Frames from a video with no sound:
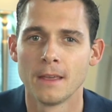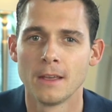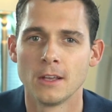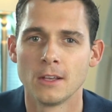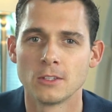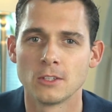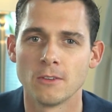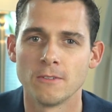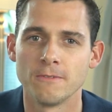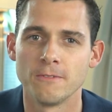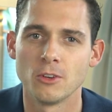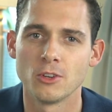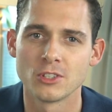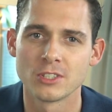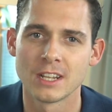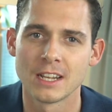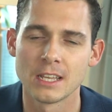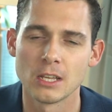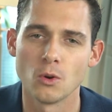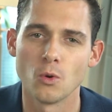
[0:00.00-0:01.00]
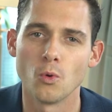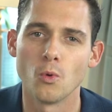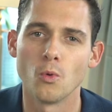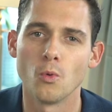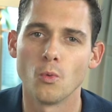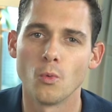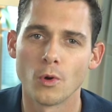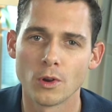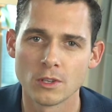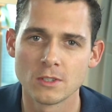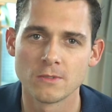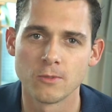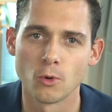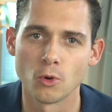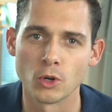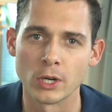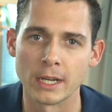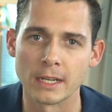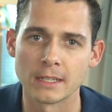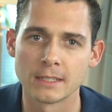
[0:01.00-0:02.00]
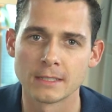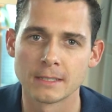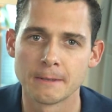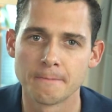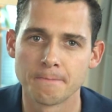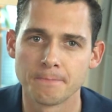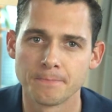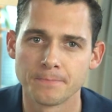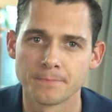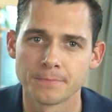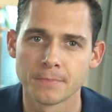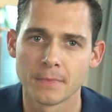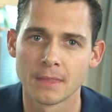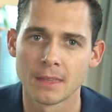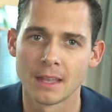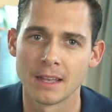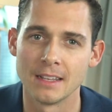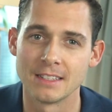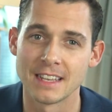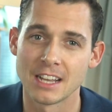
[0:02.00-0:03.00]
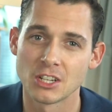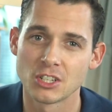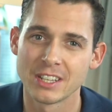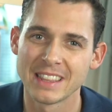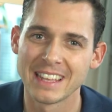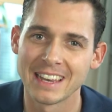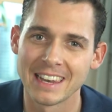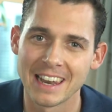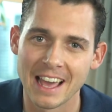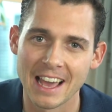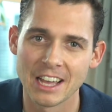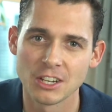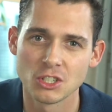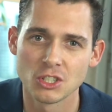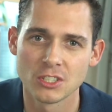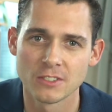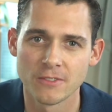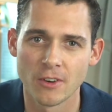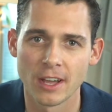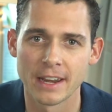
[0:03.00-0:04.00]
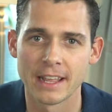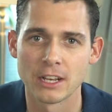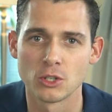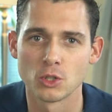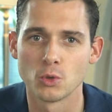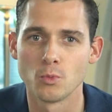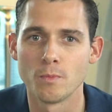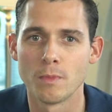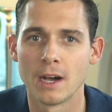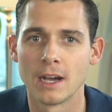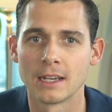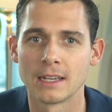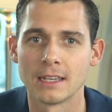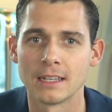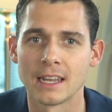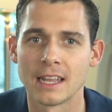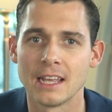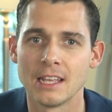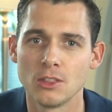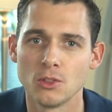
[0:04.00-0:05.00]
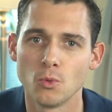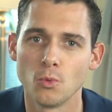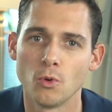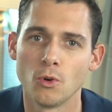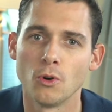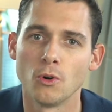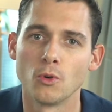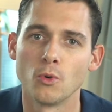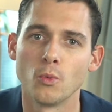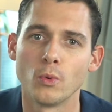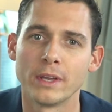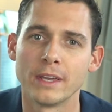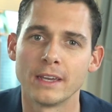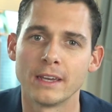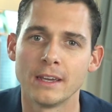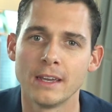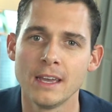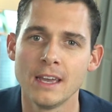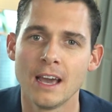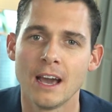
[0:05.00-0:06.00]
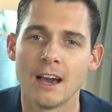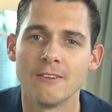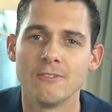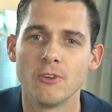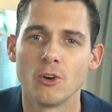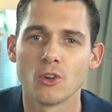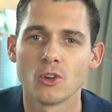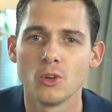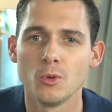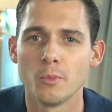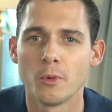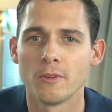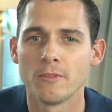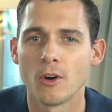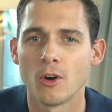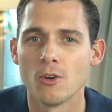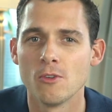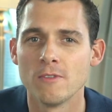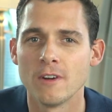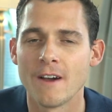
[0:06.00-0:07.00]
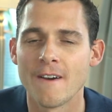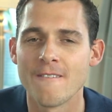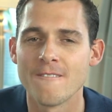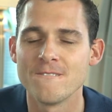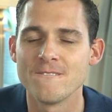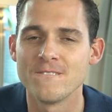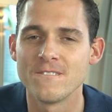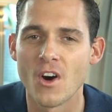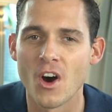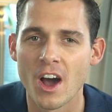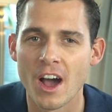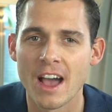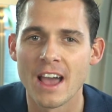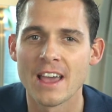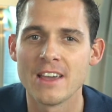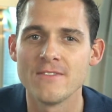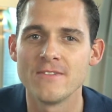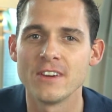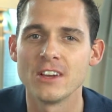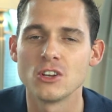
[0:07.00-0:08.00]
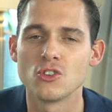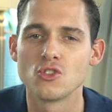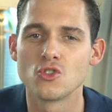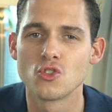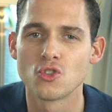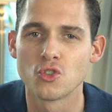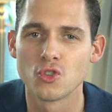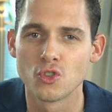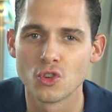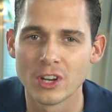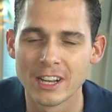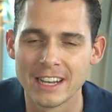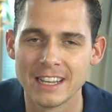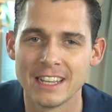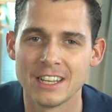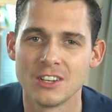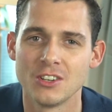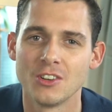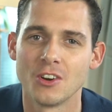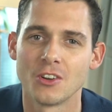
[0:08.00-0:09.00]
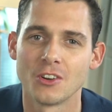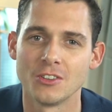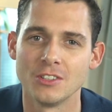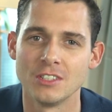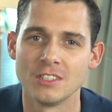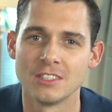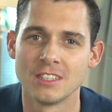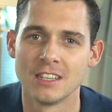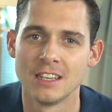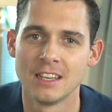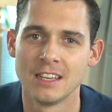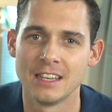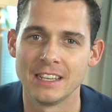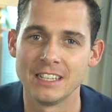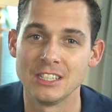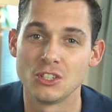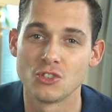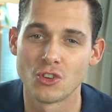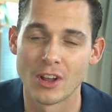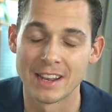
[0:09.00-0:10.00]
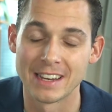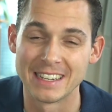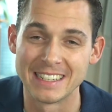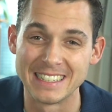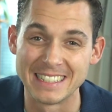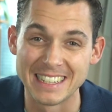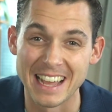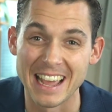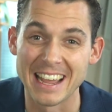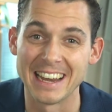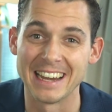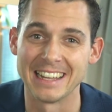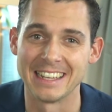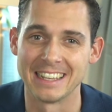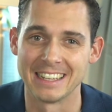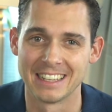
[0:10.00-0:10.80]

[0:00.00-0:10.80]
So firstly, what is Forex? It's actually the largest financial market in the world where a volume of over $5 trillion is traded daily.